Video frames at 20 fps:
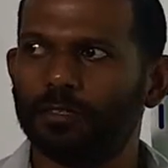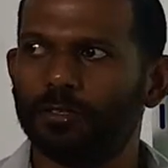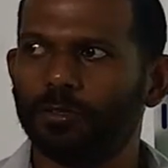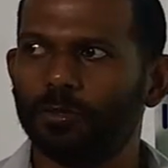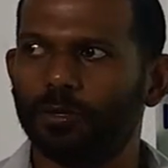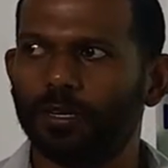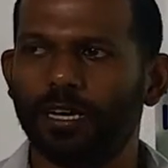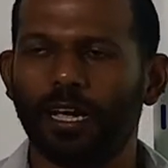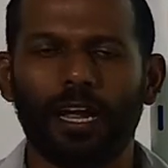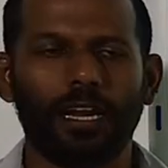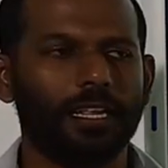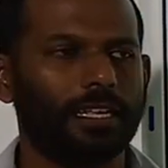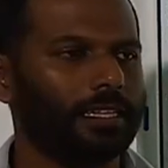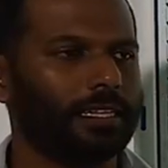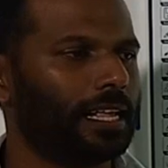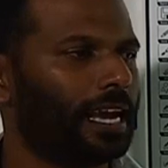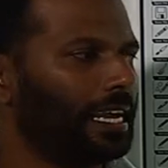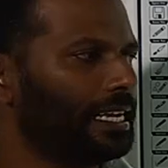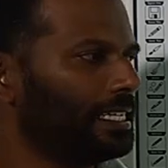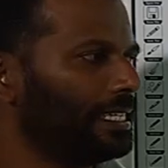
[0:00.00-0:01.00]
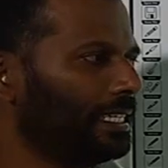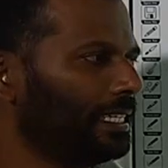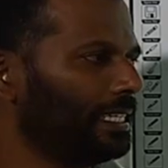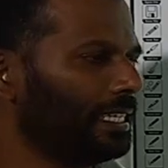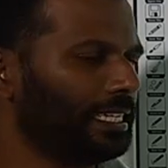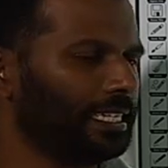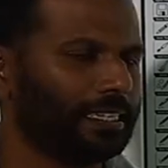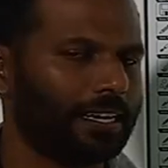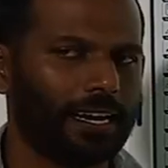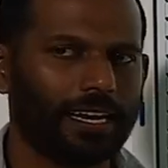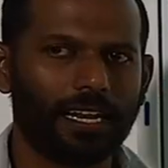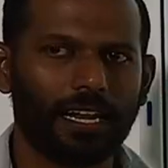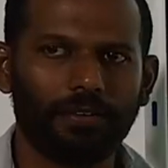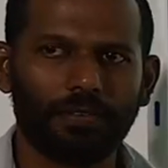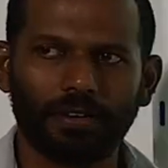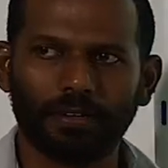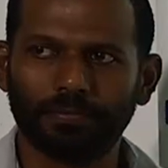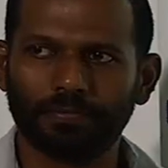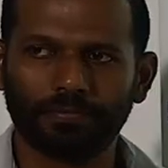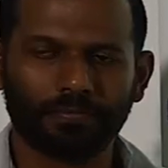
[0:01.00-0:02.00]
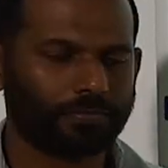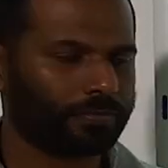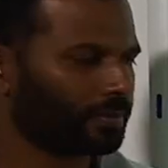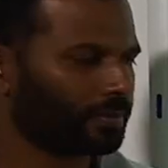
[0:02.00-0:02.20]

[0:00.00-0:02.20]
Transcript: regarding the ICT grade level.